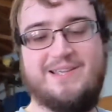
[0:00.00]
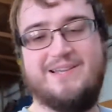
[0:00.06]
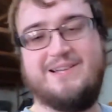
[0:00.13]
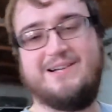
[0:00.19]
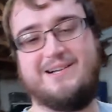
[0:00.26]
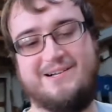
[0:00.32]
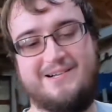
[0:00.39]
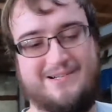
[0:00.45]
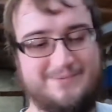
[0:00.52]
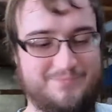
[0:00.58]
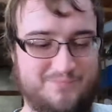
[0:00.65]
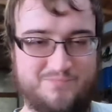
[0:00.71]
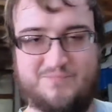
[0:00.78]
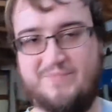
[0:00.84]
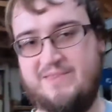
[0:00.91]

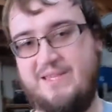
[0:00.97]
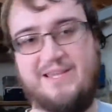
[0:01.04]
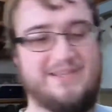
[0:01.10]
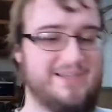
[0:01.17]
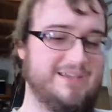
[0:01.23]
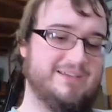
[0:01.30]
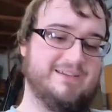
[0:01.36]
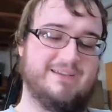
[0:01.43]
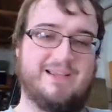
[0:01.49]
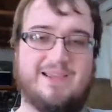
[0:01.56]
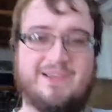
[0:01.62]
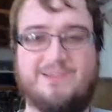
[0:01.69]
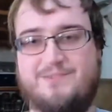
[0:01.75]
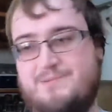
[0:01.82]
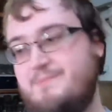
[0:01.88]
That night did
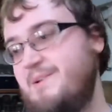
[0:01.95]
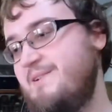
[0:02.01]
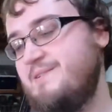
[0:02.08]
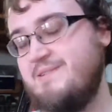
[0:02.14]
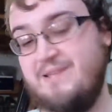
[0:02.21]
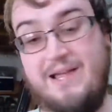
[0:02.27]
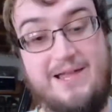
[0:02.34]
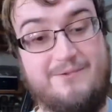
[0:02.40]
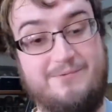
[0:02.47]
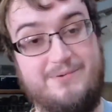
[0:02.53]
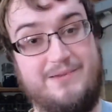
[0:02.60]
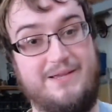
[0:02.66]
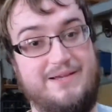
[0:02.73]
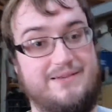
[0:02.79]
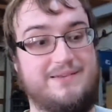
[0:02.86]
not go as well as I would
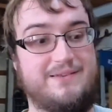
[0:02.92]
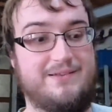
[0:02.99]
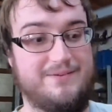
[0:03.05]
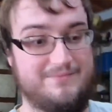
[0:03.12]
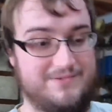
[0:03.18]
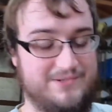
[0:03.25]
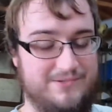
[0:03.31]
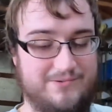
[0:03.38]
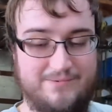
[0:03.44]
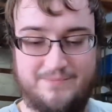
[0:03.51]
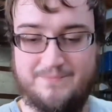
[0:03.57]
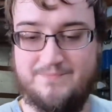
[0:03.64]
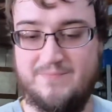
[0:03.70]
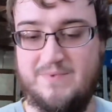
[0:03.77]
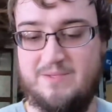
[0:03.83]
like it to,
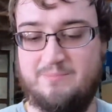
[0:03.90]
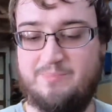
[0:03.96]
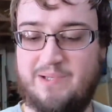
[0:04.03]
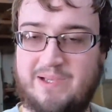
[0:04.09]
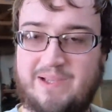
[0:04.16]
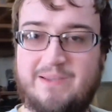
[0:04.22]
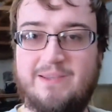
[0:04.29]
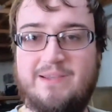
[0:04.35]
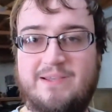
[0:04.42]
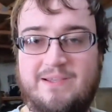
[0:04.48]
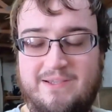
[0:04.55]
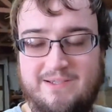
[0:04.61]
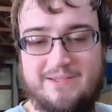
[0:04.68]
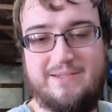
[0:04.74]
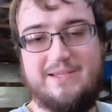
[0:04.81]
but
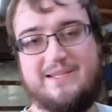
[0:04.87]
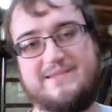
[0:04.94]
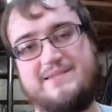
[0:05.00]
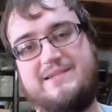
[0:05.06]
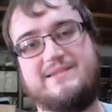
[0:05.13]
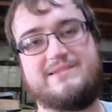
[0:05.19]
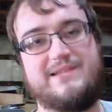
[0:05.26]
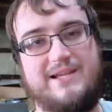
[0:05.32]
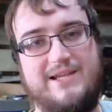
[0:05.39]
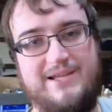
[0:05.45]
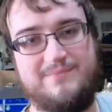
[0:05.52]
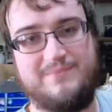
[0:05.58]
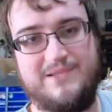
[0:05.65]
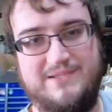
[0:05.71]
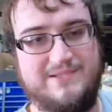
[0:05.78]
it's seat
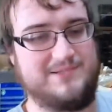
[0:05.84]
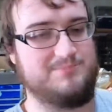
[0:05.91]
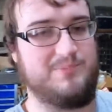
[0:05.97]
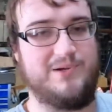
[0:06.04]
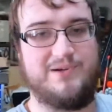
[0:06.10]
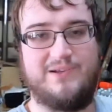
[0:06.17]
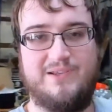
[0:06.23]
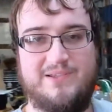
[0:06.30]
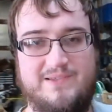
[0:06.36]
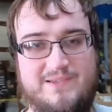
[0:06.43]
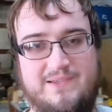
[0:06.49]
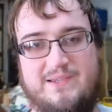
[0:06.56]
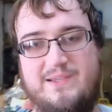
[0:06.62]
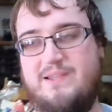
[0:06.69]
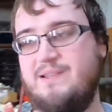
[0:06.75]
time, it's experience,
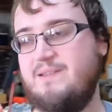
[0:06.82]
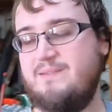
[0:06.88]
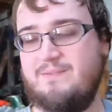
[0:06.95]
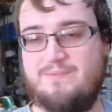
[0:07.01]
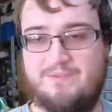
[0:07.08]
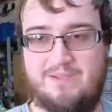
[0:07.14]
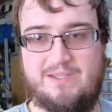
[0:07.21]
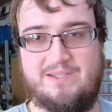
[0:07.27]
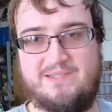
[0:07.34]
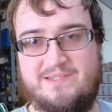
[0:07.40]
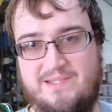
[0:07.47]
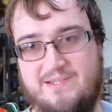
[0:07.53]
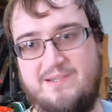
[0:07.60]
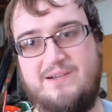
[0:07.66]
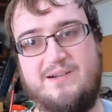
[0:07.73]
and in a
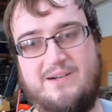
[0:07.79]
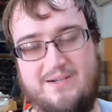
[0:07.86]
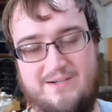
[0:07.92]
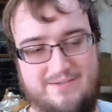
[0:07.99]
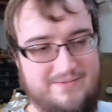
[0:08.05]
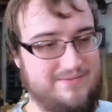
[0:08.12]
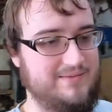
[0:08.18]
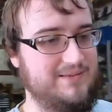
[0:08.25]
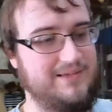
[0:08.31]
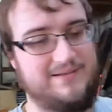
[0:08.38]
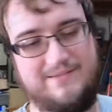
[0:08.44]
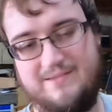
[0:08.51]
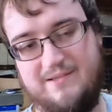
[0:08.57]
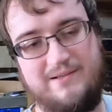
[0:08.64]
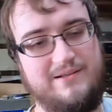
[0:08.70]
stick car, that
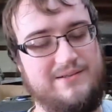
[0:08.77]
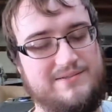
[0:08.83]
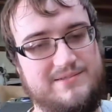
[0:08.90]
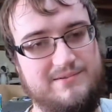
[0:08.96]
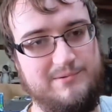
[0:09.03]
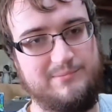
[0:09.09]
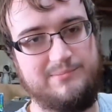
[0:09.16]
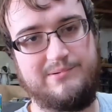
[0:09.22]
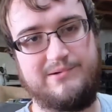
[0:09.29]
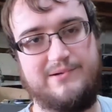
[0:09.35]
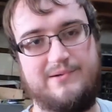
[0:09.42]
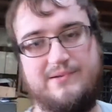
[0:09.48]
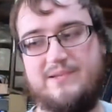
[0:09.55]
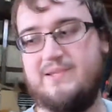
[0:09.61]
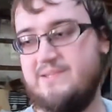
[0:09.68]
is also
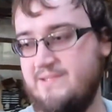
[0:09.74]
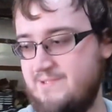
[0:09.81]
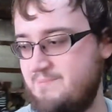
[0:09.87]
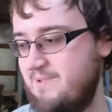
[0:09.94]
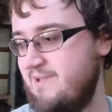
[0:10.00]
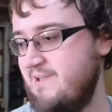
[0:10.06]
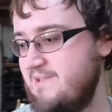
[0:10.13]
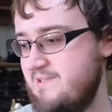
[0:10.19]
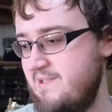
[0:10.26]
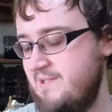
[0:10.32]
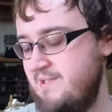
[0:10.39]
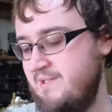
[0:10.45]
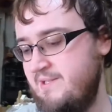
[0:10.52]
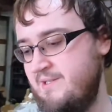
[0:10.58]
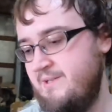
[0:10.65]
important, as experience.
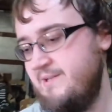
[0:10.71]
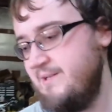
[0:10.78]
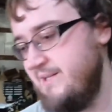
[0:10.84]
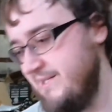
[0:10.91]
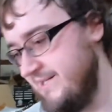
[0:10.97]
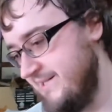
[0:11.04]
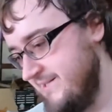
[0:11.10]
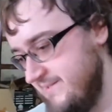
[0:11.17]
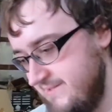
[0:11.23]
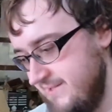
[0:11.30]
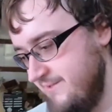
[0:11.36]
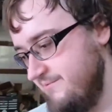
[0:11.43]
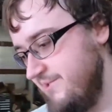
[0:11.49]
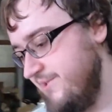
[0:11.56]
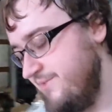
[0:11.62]
The
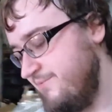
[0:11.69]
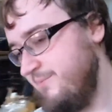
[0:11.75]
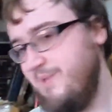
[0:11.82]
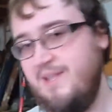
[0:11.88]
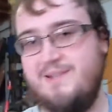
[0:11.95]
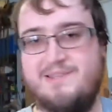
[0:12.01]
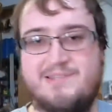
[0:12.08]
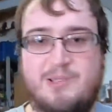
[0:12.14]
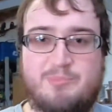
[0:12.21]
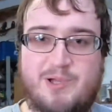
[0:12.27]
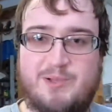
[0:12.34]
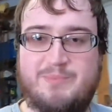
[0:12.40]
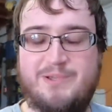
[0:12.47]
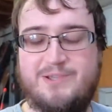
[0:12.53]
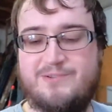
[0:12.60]
takeaways from that is I
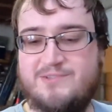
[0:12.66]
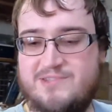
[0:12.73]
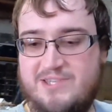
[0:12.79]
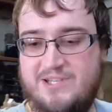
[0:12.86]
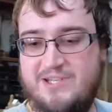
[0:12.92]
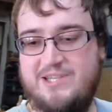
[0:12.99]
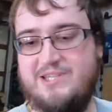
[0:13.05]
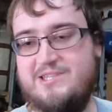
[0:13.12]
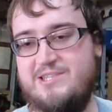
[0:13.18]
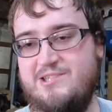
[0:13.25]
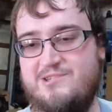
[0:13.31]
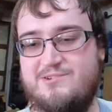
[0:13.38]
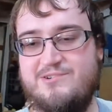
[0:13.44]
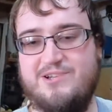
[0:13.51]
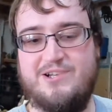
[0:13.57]
bought my own set of ET
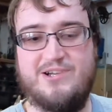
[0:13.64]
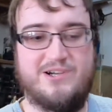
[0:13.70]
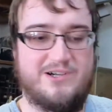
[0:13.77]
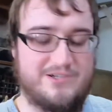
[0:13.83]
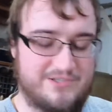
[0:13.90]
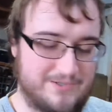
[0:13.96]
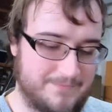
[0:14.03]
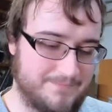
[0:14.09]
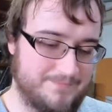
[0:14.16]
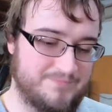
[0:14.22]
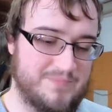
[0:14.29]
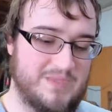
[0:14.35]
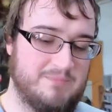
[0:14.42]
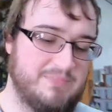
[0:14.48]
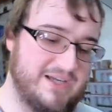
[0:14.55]
Street R's,
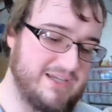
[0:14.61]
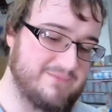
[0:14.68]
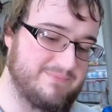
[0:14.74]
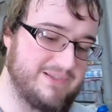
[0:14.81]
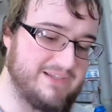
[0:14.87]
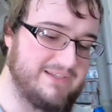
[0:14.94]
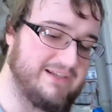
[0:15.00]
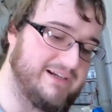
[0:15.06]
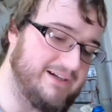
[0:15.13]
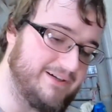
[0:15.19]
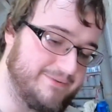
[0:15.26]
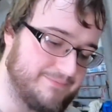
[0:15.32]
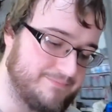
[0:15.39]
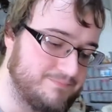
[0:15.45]
bias ply tire,